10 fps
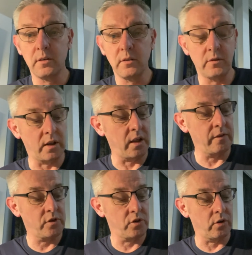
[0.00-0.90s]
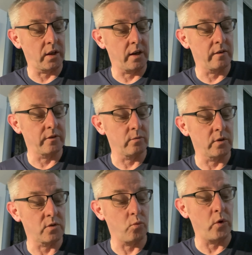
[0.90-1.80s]
They left shortly
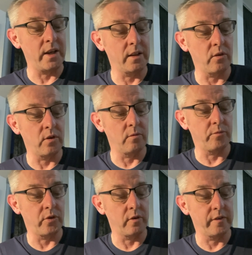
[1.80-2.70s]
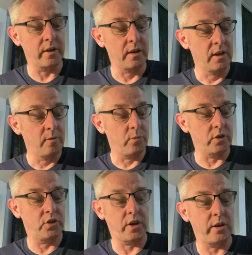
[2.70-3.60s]
afterwards, way down in profit, but
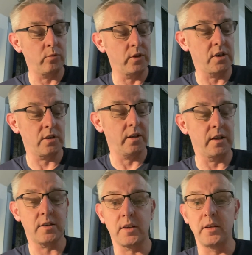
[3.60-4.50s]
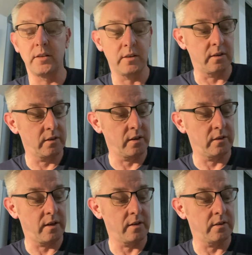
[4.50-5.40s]
childishly excited and
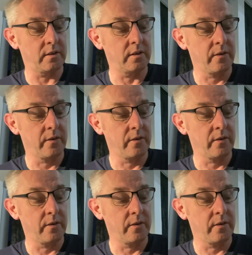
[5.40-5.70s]
contented.